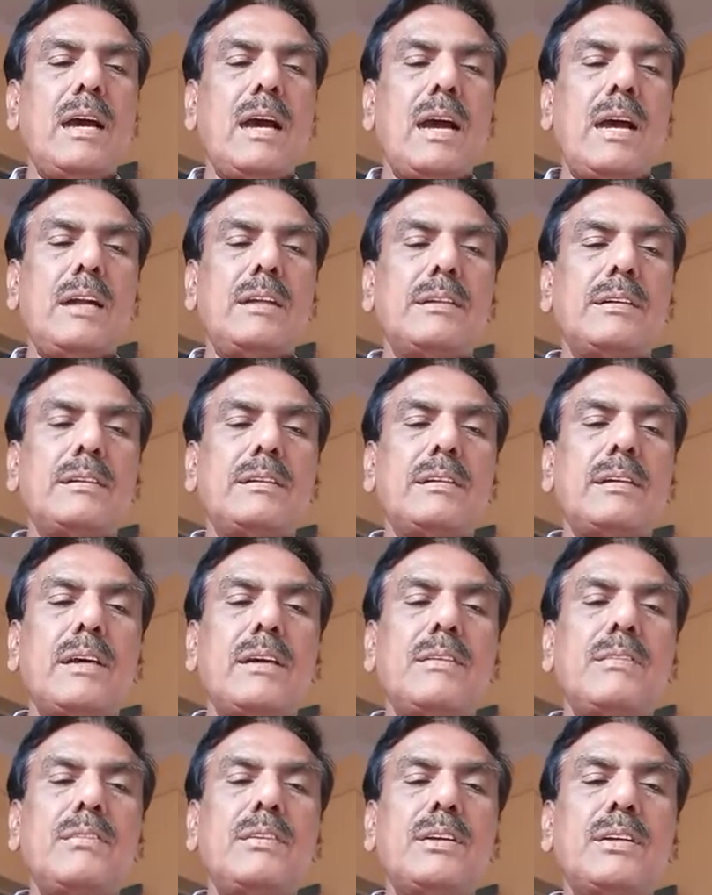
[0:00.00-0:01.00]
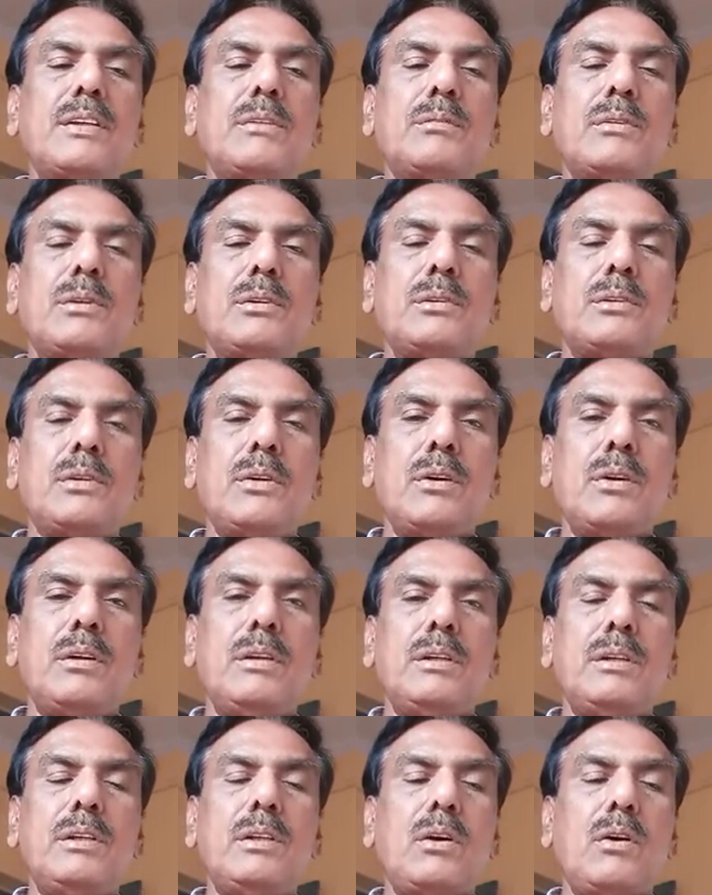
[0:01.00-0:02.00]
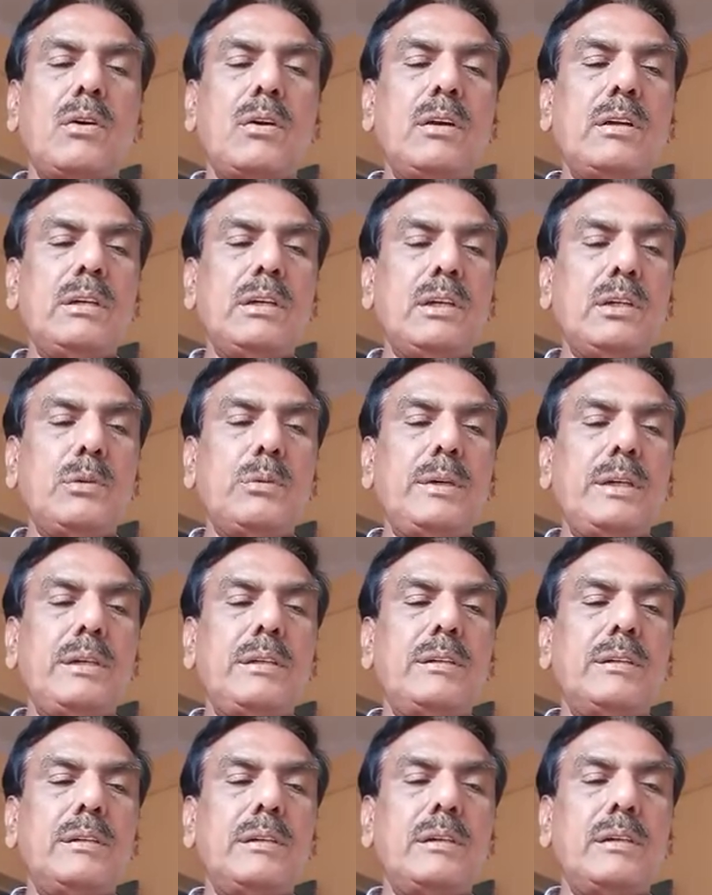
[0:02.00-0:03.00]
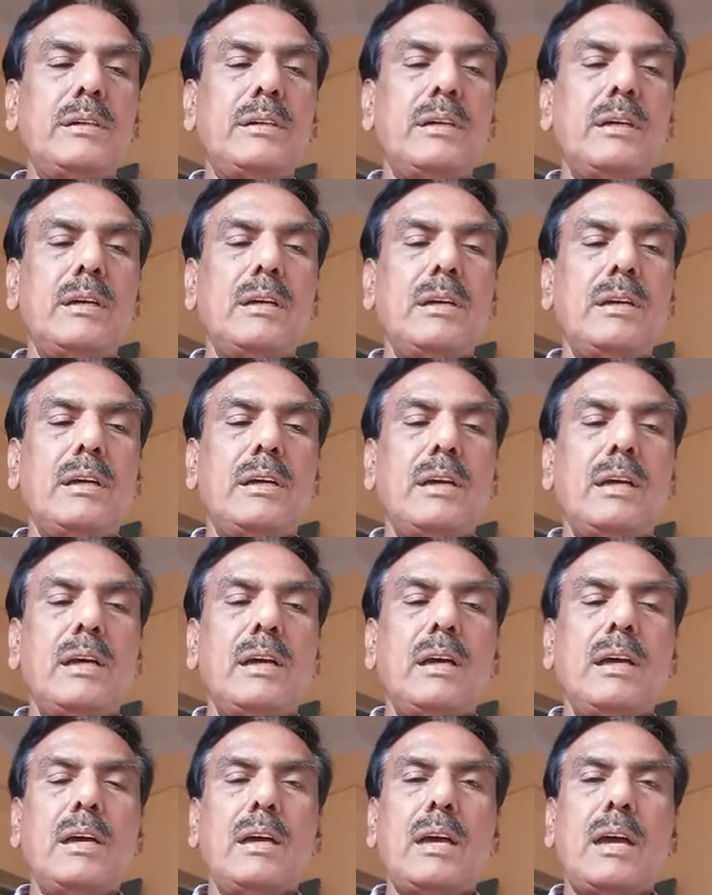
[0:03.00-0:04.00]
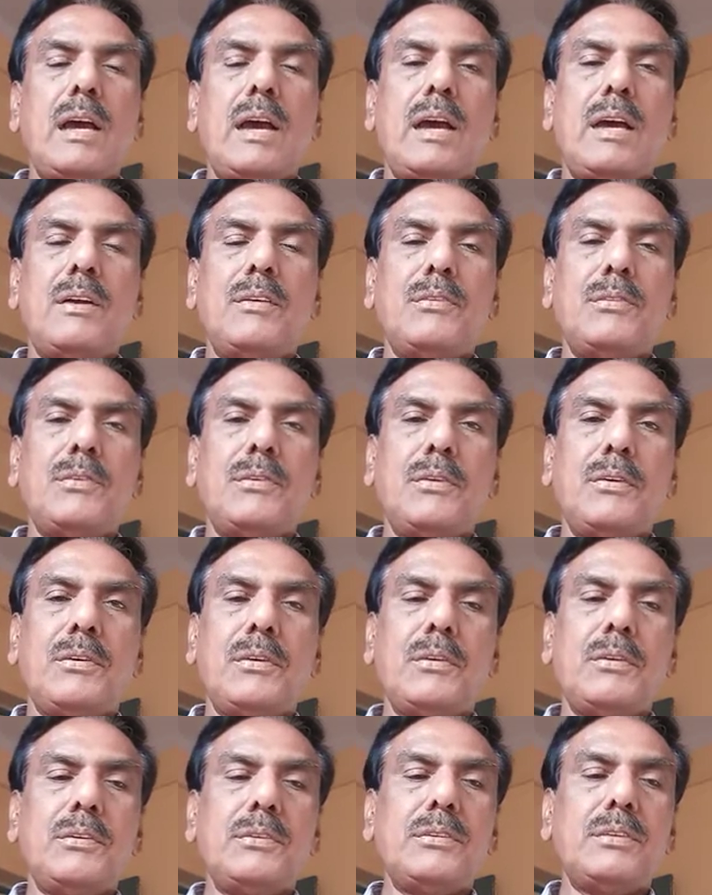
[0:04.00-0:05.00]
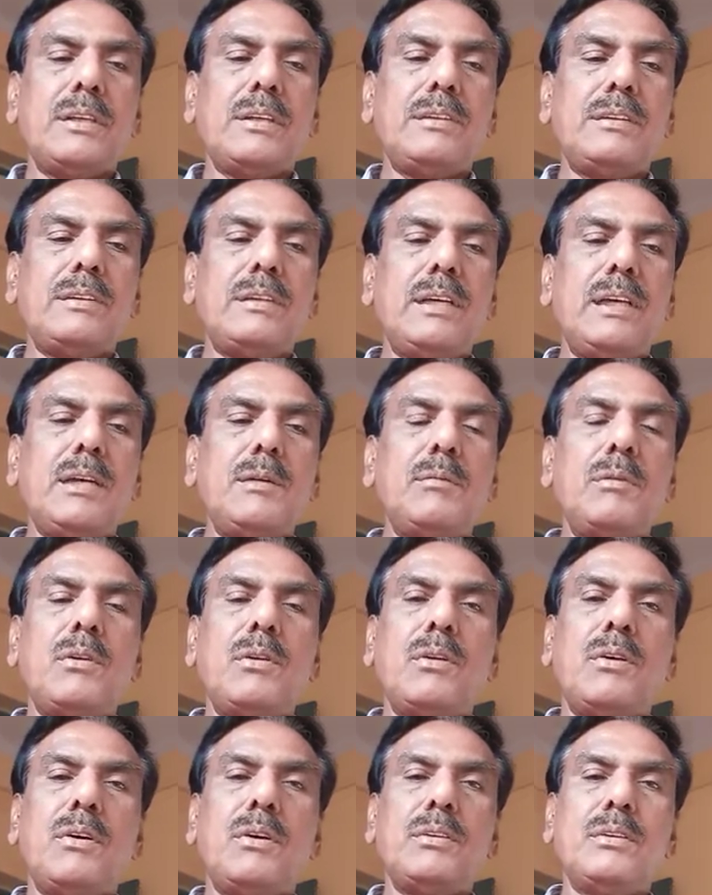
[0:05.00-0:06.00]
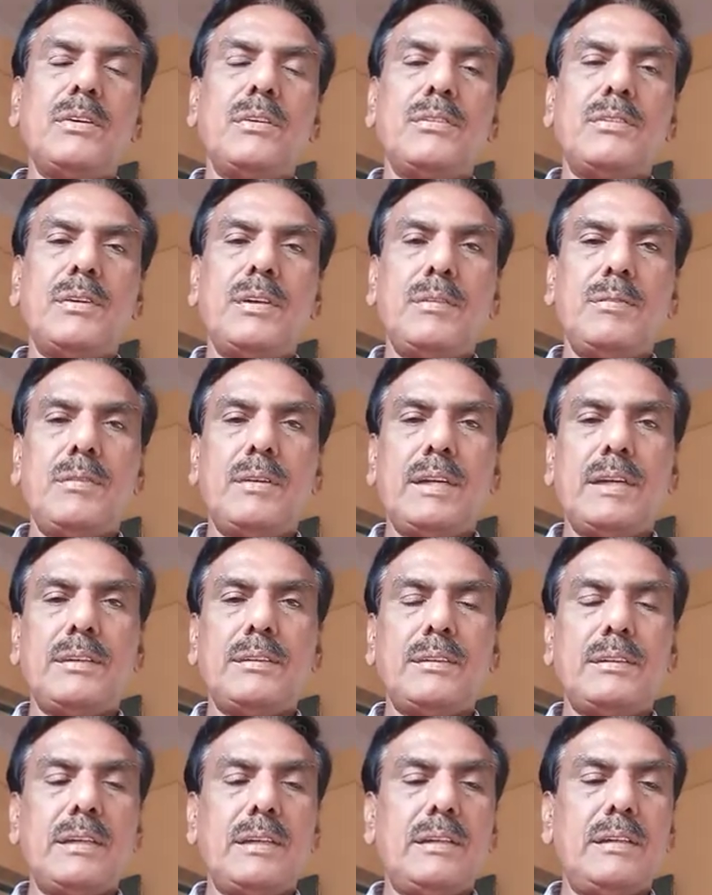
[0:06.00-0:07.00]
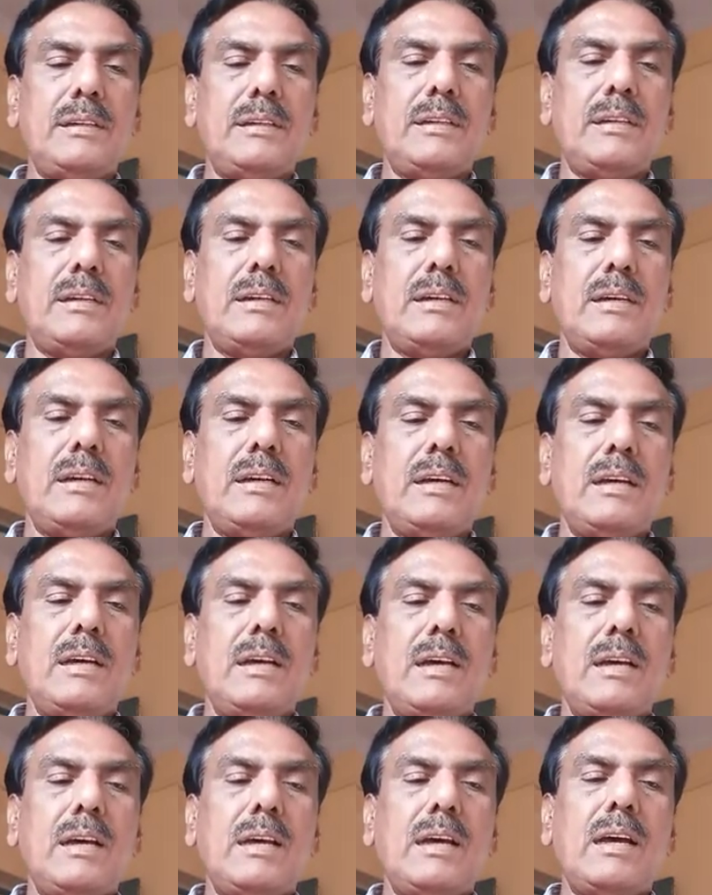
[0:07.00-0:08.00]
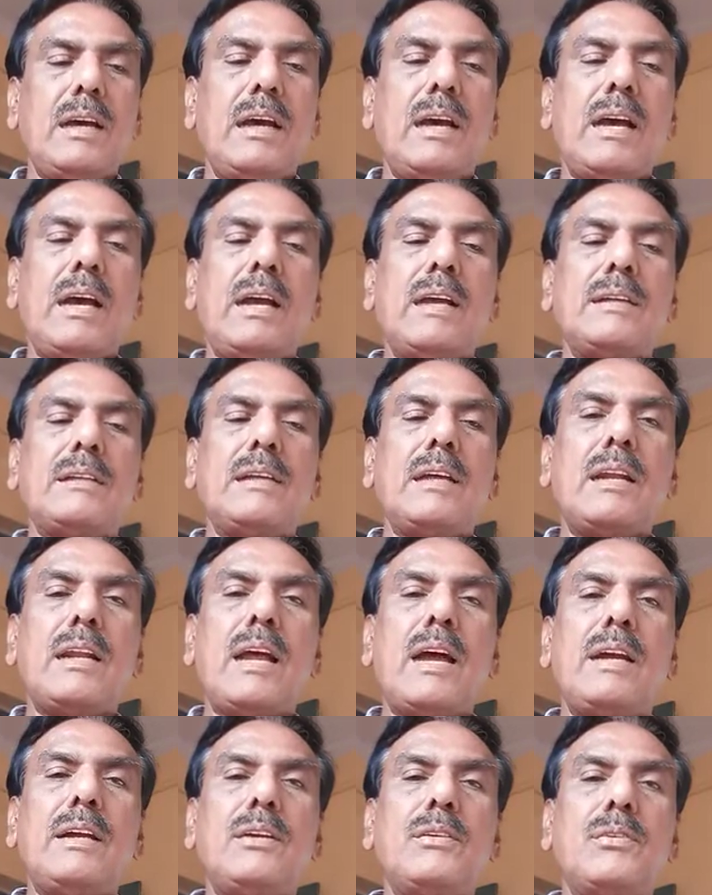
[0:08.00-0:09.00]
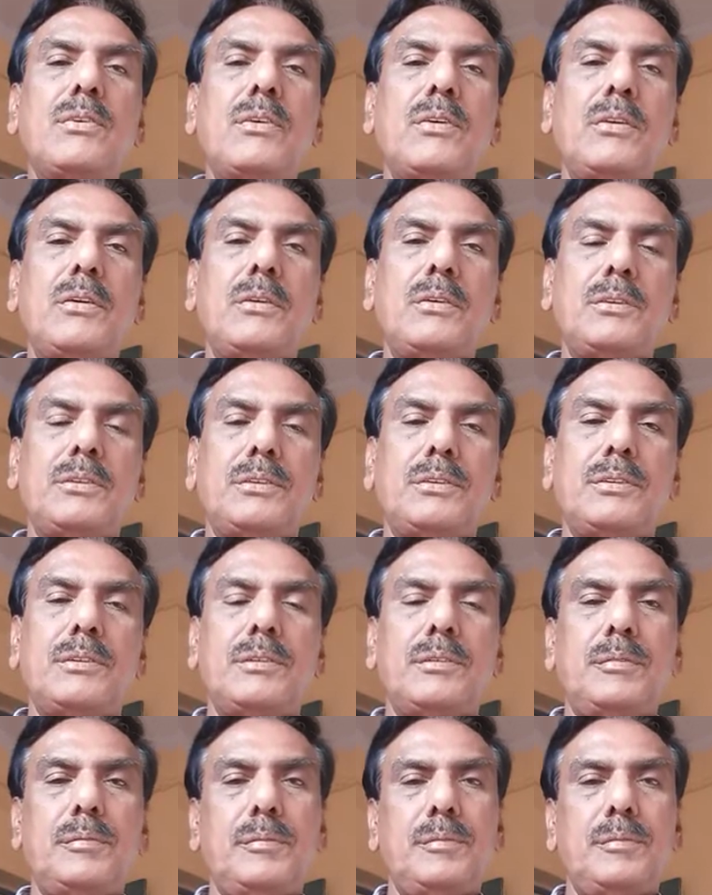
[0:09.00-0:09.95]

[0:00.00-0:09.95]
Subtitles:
at the surface of the solid or liquid and follows the same laws of reflection as the light follows.